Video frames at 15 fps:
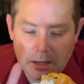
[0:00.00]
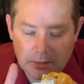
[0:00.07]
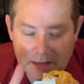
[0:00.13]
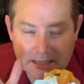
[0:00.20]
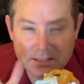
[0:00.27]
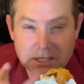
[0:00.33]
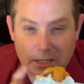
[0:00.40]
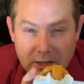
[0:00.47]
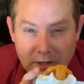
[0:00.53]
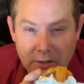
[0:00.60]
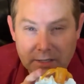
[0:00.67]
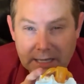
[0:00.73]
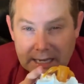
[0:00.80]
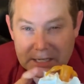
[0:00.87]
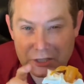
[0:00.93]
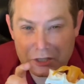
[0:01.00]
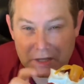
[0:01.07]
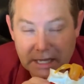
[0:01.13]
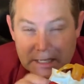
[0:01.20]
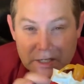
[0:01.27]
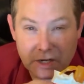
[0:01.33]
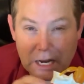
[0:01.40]
That's a clear case
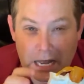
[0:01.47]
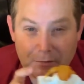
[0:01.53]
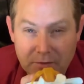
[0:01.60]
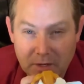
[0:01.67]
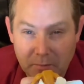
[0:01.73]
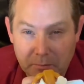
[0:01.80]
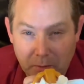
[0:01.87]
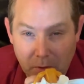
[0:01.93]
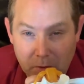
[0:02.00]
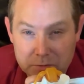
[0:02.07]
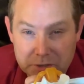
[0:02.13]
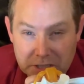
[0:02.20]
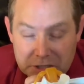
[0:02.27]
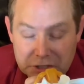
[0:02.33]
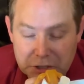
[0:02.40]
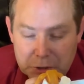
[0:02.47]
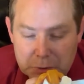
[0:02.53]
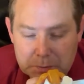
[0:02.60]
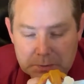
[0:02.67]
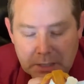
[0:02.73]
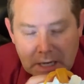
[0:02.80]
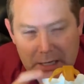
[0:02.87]
that you're having a bulge issue.
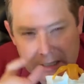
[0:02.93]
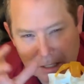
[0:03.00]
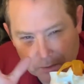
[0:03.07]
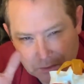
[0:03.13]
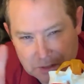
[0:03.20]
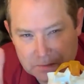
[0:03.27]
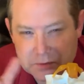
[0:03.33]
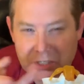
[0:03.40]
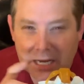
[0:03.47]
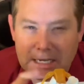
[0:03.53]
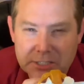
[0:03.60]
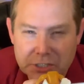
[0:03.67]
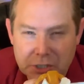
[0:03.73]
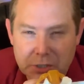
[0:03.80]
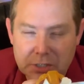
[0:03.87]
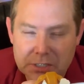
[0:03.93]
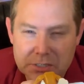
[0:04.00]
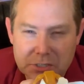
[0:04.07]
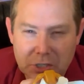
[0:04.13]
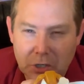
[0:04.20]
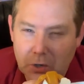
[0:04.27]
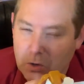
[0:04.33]
Now there's some tests you can
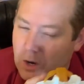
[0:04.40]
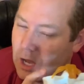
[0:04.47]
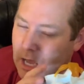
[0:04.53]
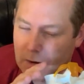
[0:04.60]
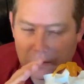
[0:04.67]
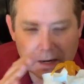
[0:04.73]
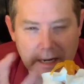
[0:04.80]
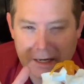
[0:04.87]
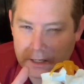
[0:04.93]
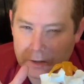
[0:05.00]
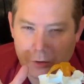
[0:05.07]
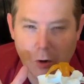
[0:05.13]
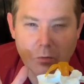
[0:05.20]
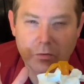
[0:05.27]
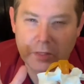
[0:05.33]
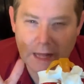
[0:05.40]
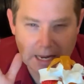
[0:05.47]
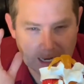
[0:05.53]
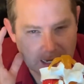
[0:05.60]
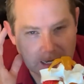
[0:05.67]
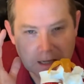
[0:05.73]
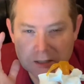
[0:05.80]
do. We're not going to go over
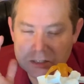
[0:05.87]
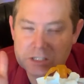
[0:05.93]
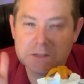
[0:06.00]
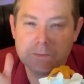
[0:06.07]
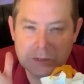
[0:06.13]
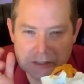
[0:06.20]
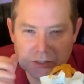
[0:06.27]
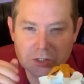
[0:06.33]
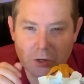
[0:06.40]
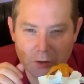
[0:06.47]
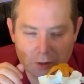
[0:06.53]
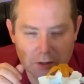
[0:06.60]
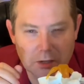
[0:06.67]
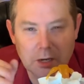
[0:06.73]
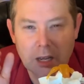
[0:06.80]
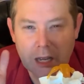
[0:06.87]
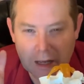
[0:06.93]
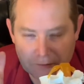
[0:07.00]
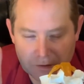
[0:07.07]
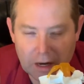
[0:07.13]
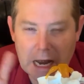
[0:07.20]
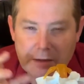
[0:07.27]
that. Just be certain
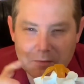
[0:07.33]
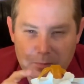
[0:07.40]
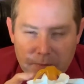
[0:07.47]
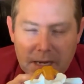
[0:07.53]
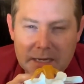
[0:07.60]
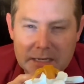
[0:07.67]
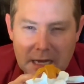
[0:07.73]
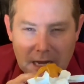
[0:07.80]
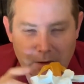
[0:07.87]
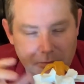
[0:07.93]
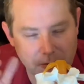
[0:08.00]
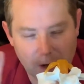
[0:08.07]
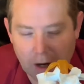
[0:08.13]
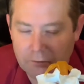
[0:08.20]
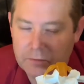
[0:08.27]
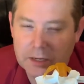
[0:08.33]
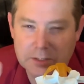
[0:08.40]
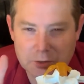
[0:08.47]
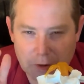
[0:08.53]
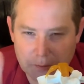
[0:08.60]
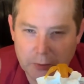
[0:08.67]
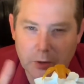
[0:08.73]
if you're having pain down,
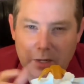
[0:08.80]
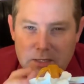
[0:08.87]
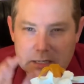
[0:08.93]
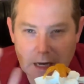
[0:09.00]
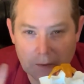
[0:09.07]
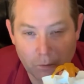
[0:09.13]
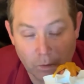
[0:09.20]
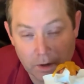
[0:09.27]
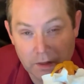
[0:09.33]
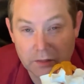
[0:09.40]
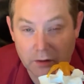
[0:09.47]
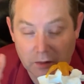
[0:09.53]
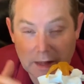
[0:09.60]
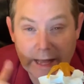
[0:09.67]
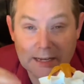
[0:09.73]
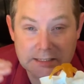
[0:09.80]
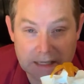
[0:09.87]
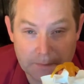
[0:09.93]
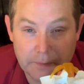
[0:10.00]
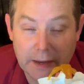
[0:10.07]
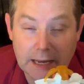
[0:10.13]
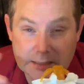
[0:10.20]
numbness, or burning down one of the legs
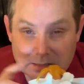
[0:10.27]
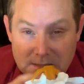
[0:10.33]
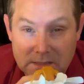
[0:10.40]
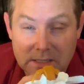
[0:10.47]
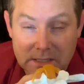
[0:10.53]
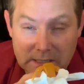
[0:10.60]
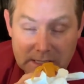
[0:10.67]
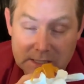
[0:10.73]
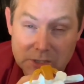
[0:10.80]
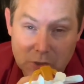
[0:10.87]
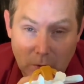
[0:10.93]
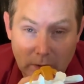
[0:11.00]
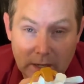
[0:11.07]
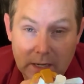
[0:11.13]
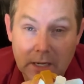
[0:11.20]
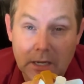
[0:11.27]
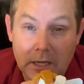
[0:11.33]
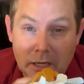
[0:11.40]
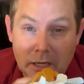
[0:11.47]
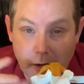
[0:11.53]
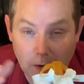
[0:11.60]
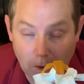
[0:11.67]
that passes the knee joint,
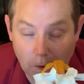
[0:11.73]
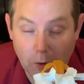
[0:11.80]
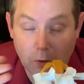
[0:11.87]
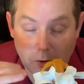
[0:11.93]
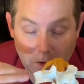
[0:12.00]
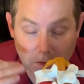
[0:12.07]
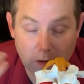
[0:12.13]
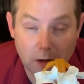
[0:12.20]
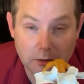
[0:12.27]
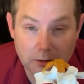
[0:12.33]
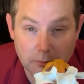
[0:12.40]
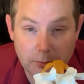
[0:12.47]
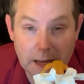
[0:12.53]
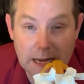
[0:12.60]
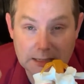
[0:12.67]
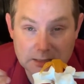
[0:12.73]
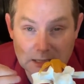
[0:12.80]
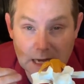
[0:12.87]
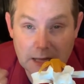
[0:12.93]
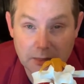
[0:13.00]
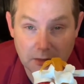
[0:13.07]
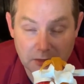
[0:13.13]
or along the back
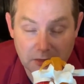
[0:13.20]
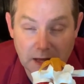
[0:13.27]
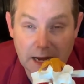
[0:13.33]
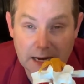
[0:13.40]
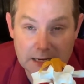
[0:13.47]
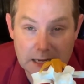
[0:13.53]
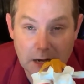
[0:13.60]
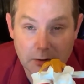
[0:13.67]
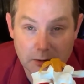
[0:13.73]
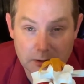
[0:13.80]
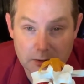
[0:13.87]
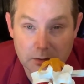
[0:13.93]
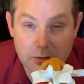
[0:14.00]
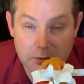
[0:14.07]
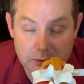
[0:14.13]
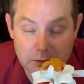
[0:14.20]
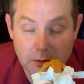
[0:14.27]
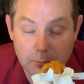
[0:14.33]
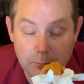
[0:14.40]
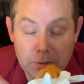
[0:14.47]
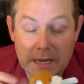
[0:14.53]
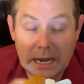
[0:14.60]
side of the thigh down in
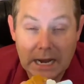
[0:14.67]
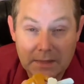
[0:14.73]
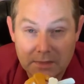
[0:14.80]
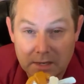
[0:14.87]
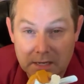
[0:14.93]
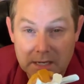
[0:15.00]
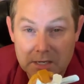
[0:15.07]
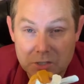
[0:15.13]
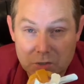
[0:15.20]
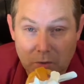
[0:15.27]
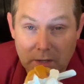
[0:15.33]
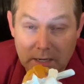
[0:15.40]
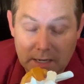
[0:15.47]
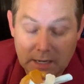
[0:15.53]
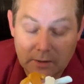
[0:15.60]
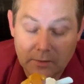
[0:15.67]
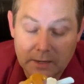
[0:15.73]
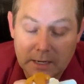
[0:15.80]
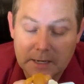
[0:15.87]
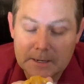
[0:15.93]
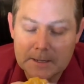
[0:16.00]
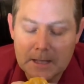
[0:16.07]
behind the knee joint
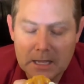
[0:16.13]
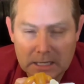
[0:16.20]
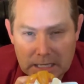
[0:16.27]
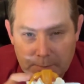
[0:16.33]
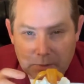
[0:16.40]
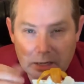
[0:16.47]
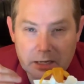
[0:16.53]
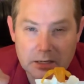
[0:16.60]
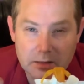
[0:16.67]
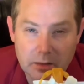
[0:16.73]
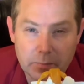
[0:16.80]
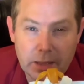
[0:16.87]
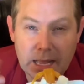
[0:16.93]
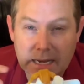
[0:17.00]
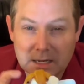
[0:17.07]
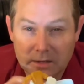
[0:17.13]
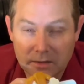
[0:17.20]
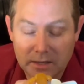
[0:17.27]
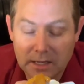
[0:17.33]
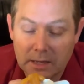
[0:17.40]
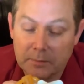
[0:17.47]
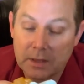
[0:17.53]
area, coming into the back of
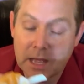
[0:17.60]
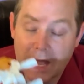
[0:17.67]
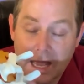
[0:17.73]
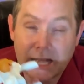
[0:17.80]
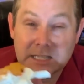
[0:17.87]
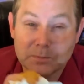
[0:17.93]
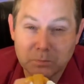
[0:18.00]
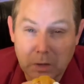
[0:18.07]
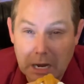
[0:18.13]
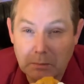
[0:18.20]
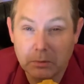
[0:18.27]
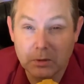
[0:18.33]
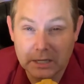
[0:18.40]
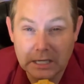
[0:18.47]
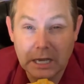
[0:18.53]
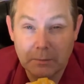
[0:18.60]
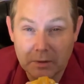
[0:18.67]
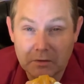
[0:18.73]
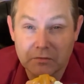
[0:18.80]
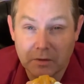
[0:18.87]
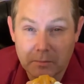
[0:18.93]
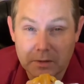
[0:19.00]
the hip, it's probably
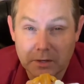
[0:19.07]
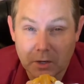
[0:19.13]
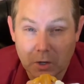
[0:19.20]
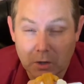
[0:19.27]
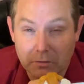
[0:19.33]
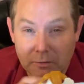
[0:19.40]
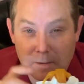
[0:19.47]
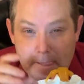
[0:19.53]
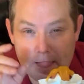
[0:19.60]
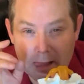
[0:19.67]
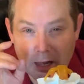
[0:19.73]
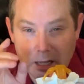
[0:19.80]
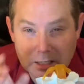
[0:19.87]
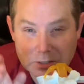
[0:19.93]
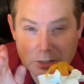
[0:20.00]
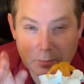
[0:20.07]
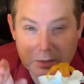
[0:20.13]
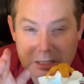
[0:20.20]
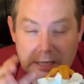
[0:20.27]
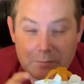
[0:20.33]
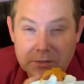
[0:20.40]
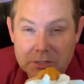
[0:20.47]
coming from a nerve. So I'm
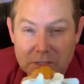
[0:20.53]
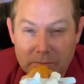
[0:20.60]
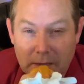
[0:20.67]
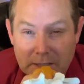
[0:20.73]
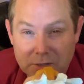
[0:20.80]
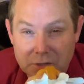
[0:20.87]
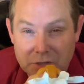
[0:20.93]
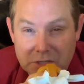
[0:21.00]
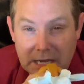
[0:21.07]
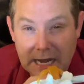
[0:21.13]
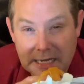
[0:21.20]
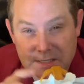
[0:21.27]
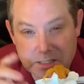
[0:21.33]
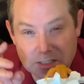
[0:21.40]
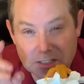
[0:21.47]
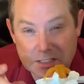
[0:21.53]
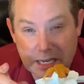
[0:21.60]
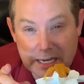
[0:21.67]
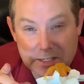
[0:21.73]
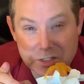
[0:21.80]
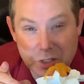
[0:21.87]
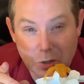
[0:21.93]
going to give you some exercises.
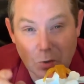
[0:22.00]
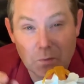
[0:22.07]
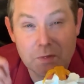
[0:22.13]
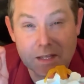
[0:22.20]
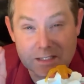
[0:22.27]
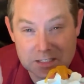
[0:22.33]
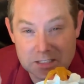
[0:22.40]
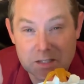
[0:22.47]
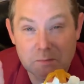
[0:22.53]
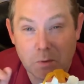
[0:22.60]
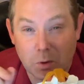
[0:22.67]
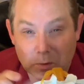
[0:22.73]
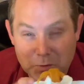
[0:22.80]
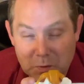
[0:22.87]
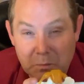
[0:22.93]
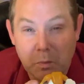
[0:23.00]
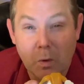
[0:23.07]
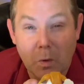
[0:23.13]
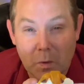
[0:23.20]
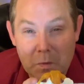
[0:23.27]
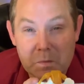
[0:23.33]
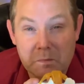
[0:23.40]
Stay tuned. This is the most
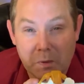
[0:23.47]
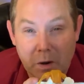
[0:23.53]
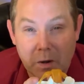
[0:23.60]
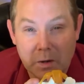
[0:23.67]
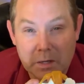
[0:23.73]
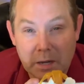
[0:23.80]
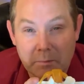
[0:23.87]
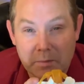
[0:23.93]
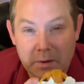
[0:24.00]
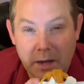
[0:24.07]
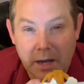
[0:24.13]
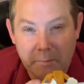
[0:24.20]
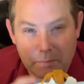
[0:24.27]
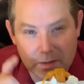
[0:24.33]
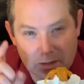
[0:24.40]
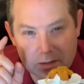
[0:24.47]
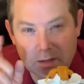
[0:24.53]
important part coming up.